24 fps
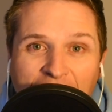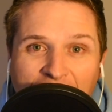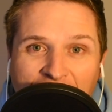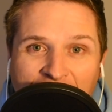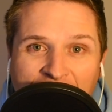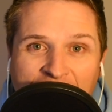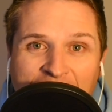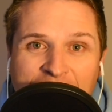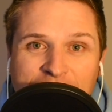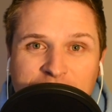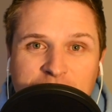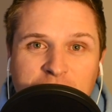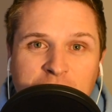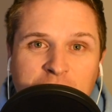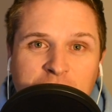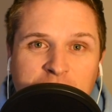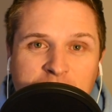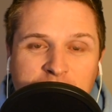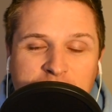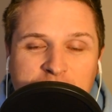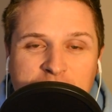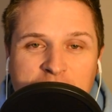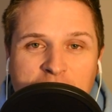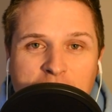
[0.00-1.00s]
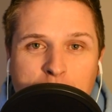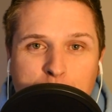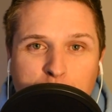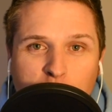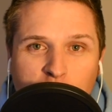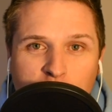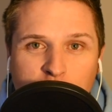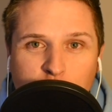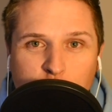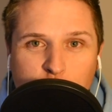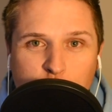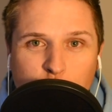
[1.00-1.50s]
at
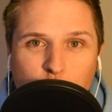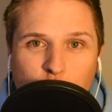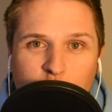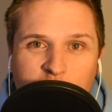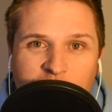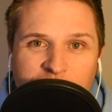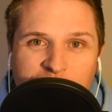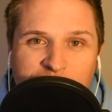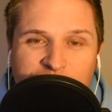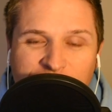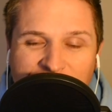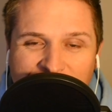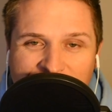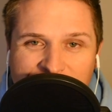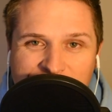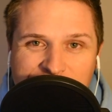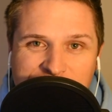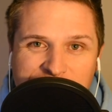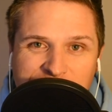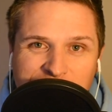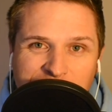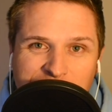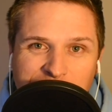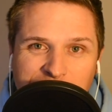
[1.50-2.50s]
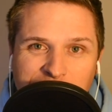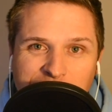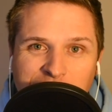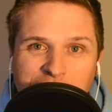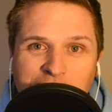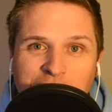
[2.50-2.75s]
snap_fantasy.